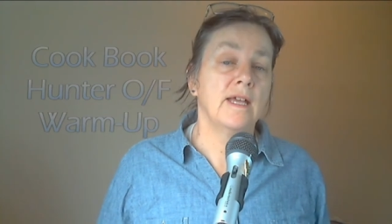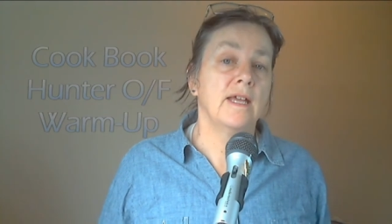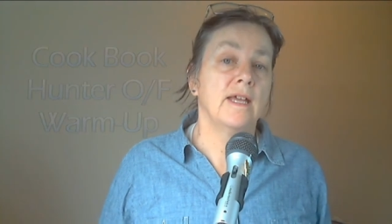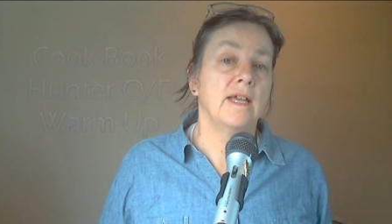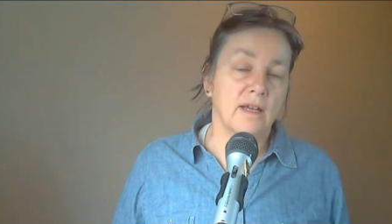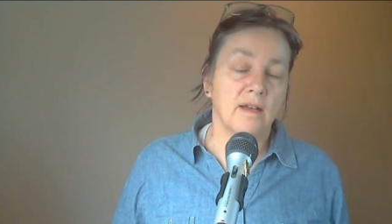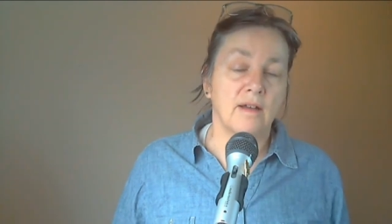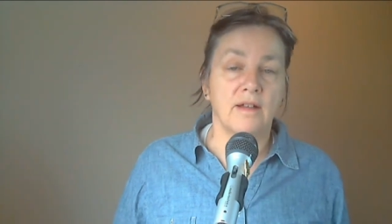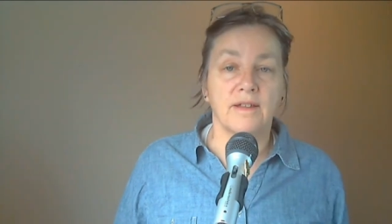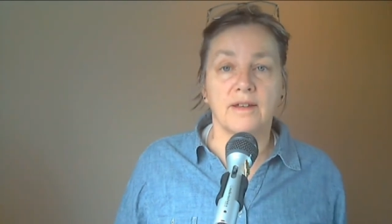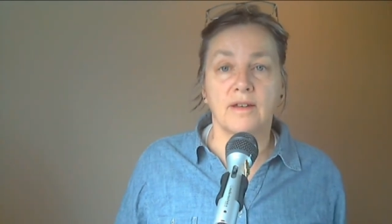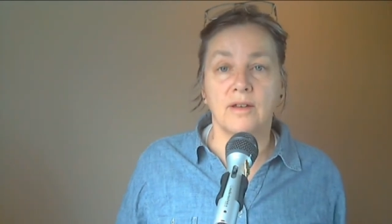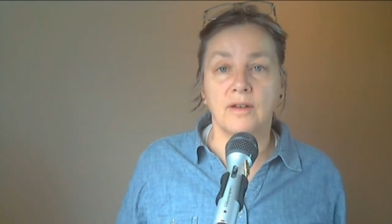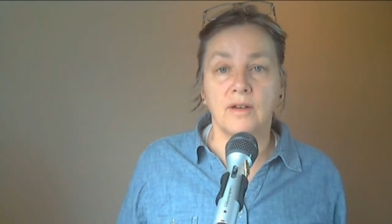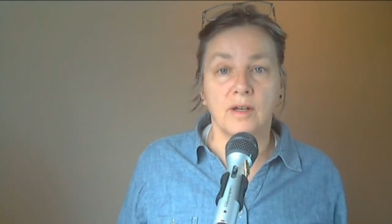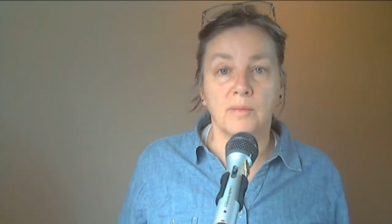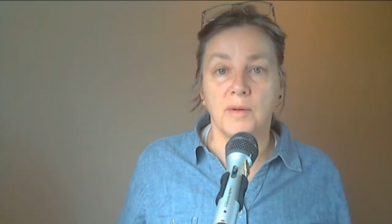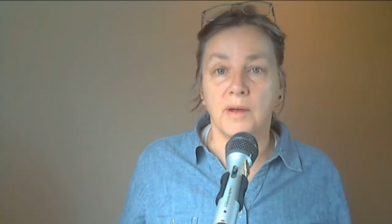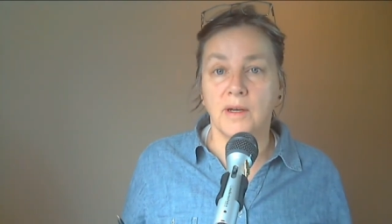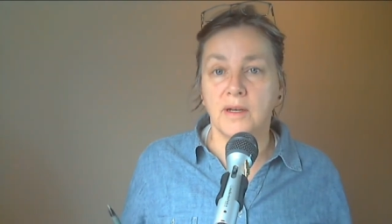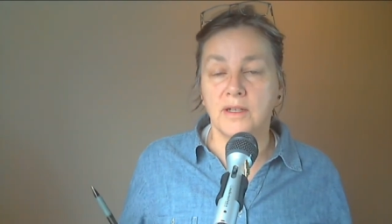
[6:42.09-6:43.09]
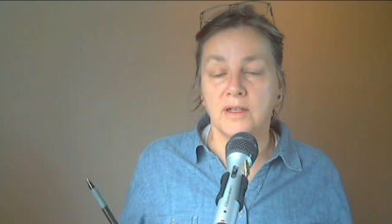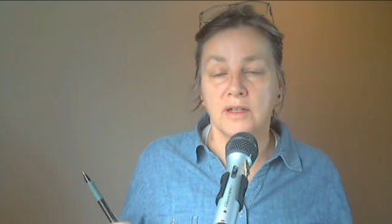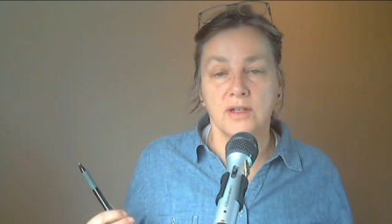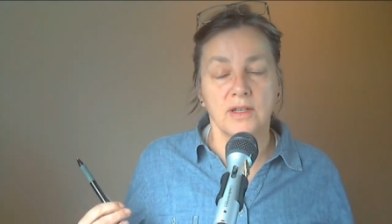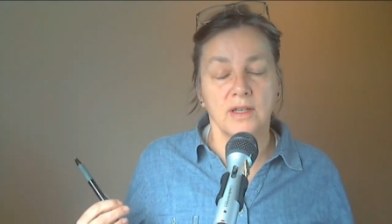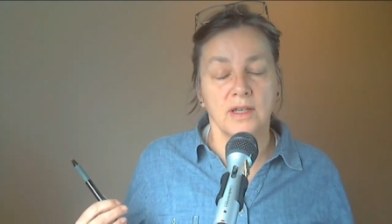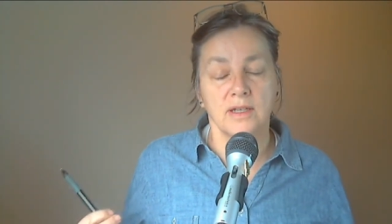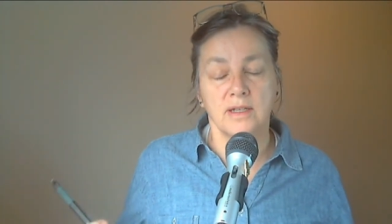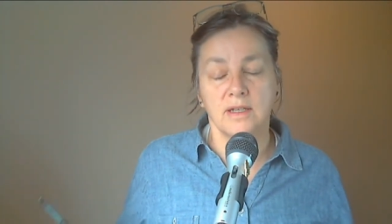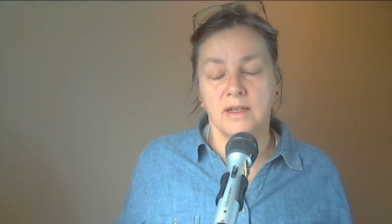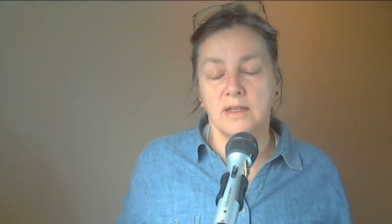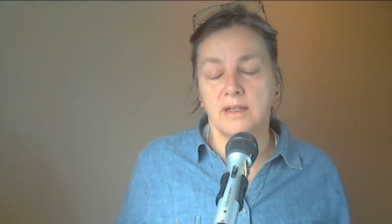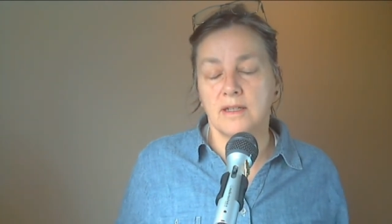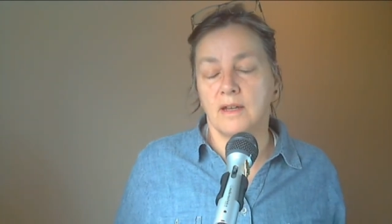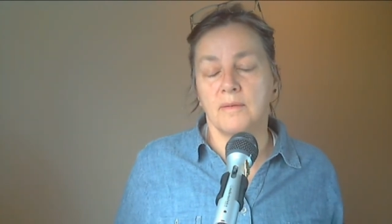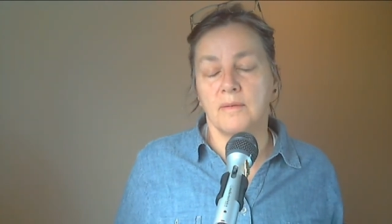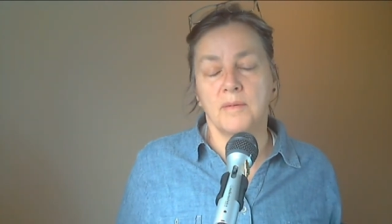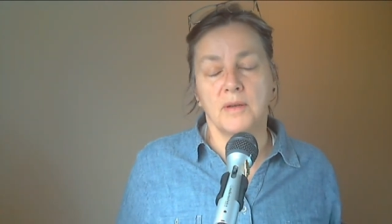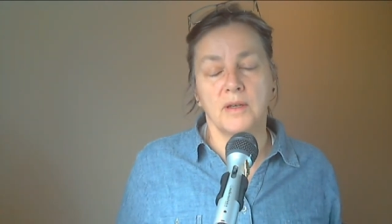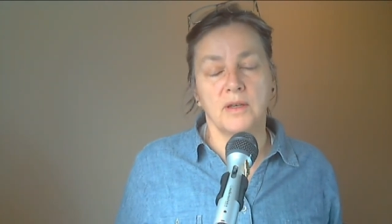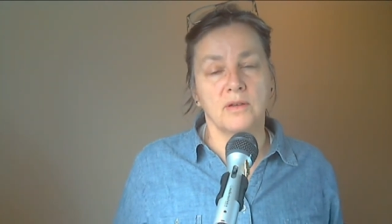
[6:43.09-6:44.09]
I call it cookbook just because
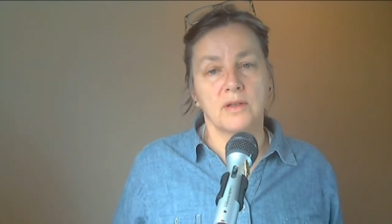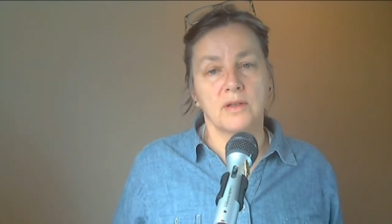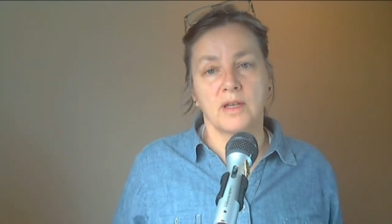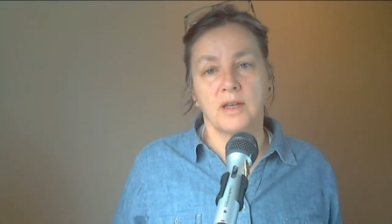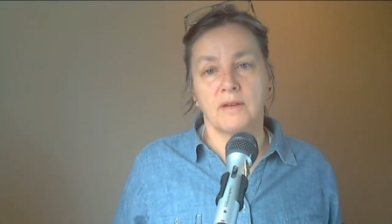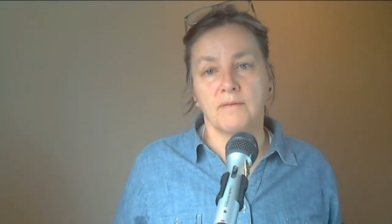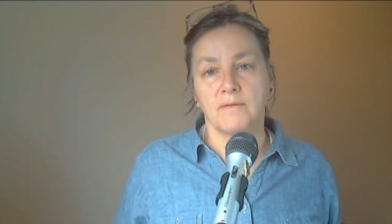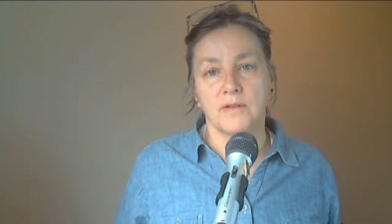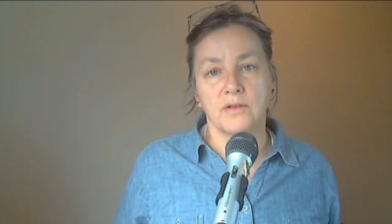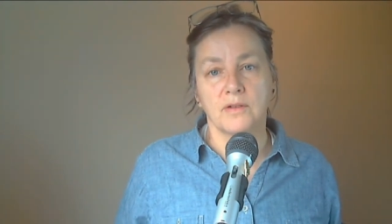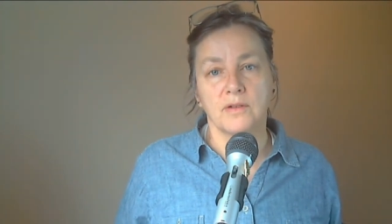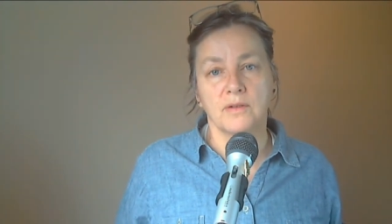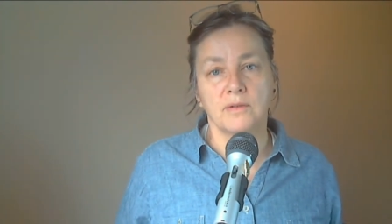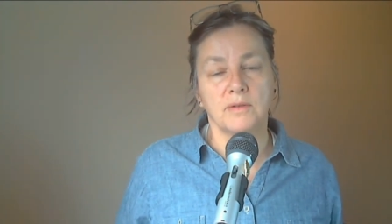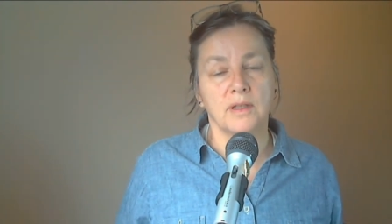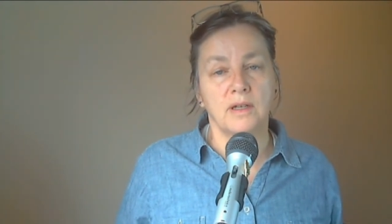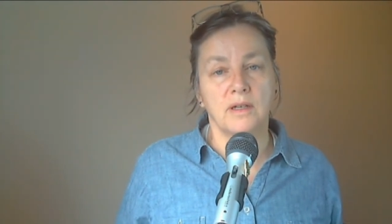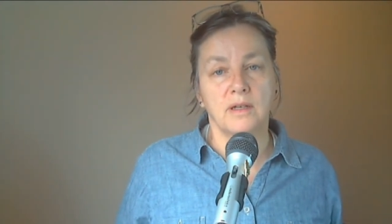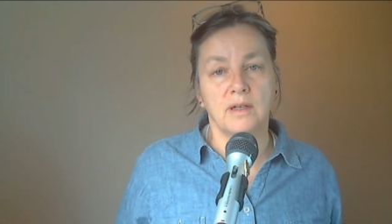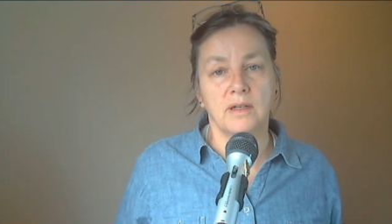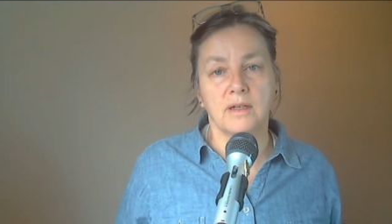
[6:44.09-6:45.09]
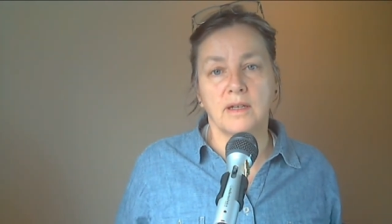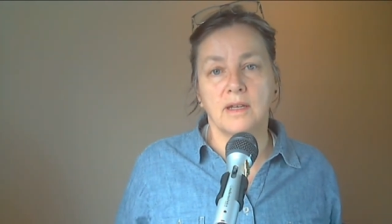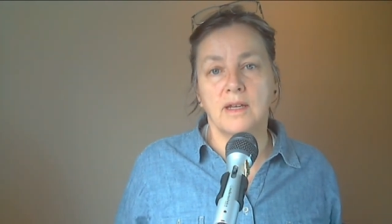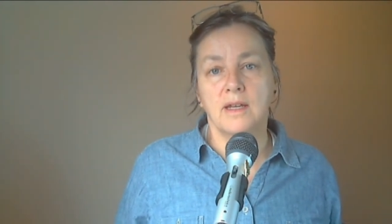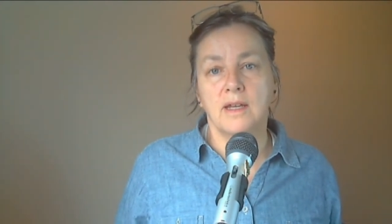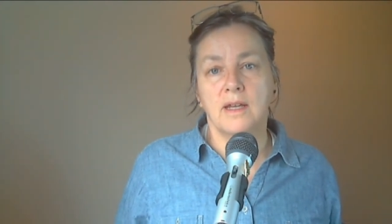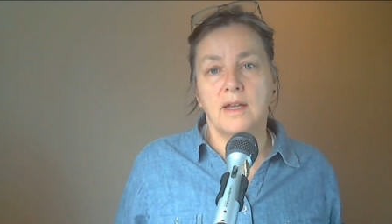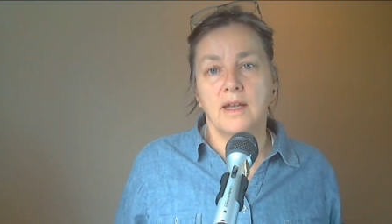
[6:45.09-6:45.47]
I've been using it for so long.